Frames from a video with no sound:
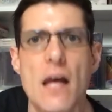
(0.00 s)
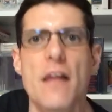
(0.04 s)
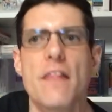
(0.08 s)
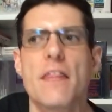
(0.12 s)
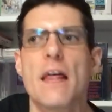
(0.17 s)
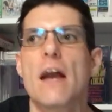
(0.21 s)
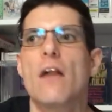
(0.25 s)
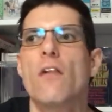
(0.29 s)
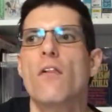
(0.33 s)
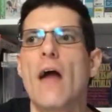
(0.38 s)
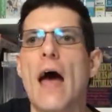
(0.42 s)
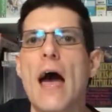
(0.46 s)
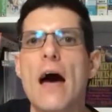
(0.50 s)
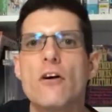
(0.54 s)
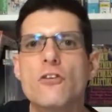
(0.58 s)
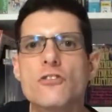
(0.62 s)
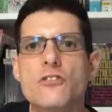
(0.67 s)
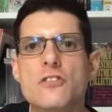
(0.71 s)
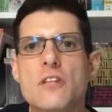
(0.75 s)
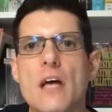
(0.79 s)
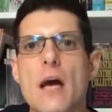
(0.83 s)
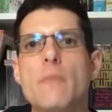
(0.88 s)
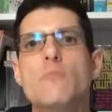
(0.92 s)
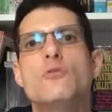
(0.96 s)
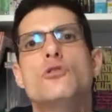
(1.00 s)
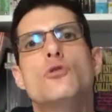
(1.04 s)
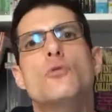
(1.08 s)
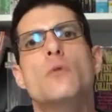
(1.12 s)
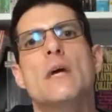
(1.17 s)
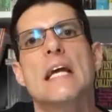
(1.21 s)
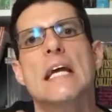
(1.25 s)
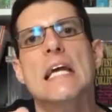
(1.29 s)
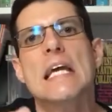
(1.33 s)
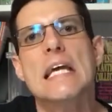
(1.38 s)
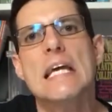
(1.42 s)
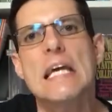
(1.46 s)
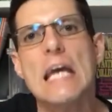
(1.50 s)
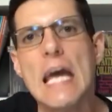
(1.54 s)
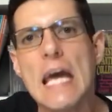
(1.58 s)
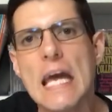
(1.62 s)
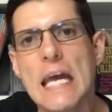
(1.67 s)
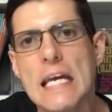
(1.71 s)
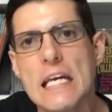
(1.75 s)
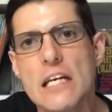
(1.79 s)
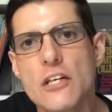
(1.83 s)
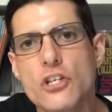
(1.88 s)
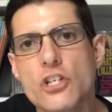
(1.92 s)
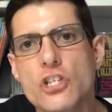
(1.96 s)
that allows them to
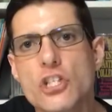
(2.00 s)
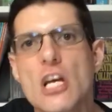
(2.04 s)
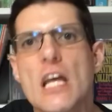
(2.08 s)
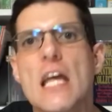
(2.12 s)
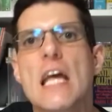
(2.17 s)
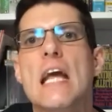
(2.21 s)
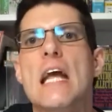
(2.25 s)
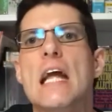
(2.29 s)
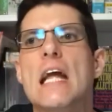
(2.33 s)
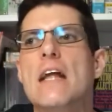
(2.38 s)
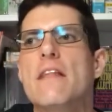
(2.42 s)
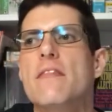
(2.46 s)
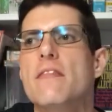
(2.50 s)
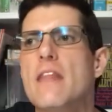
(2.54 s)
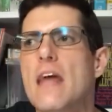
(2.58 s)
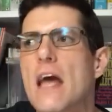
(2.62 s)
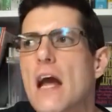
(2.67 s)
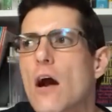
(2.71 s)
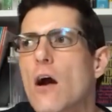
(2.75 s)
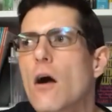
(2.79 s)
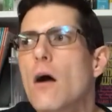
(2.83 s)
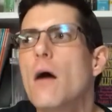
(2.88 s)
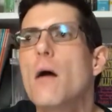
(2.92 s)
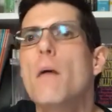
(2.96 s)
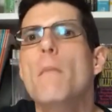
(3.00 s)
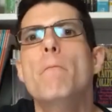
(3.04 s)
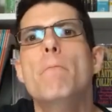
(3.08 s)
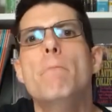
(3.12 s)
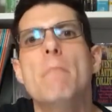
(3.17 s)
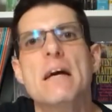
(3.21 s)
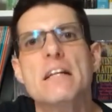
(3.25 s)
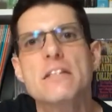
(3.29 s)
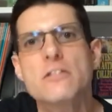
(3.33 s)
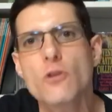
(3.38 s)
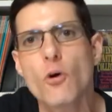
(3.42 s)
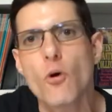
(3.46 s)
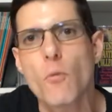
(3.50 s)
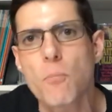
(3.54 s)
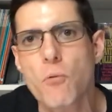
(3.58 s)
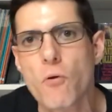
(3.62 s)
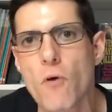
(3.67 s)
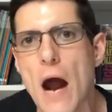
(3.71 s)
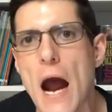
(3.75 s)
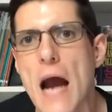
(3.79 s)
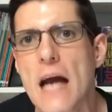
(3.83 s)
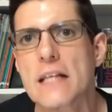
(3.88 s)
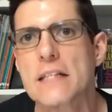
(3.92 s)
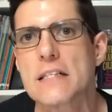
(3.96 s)
engage in their mental
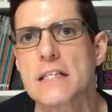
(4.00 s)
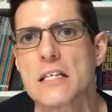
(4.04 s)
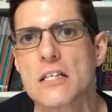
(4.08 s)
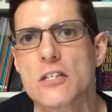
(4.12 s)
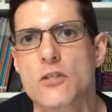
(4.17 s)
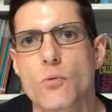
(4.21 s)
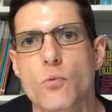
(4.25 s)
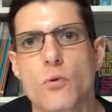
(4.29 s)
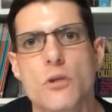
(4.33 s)
practice,